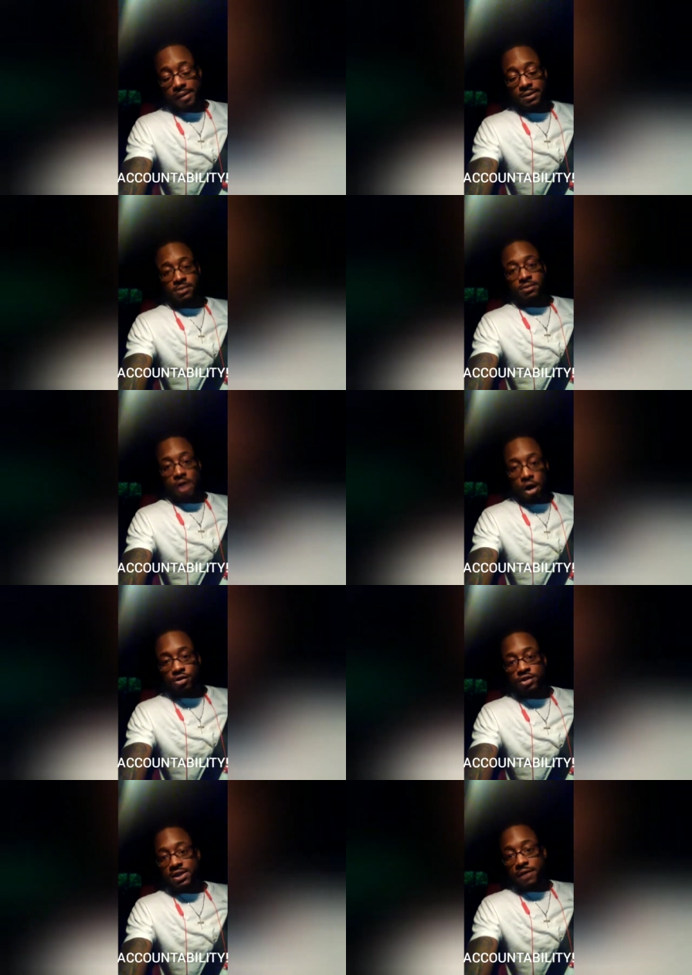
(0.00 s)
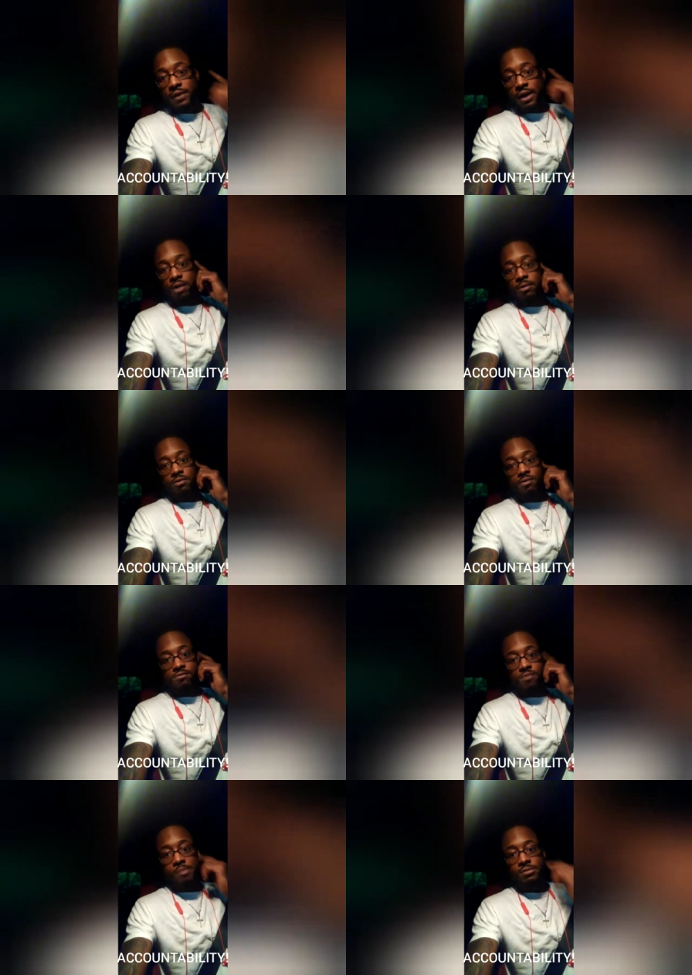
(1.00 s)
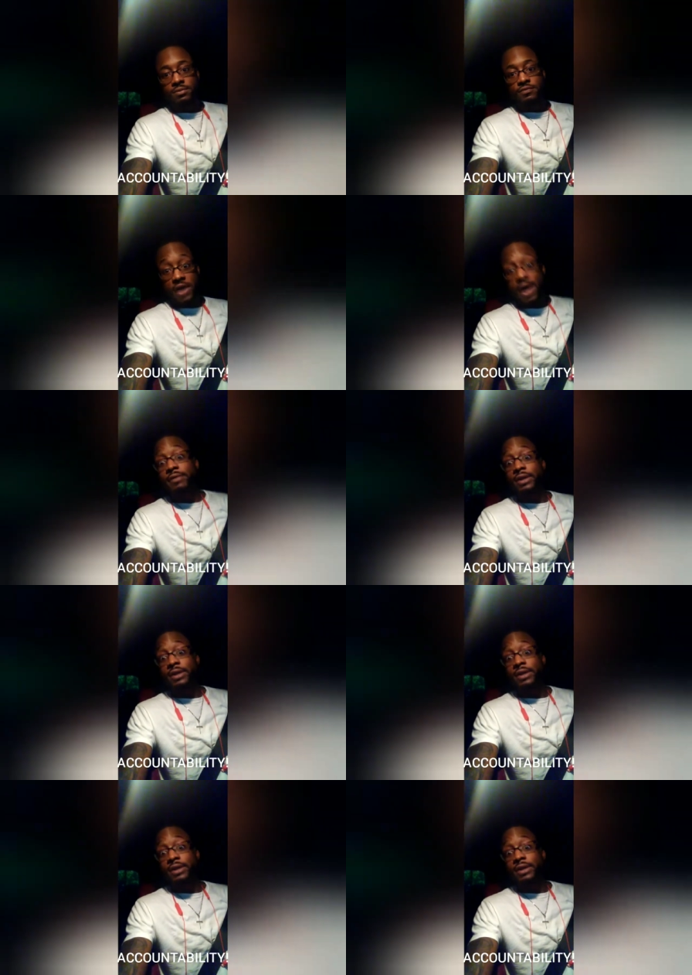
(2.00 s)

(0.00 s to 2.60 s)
Hold yourself accountable for everything.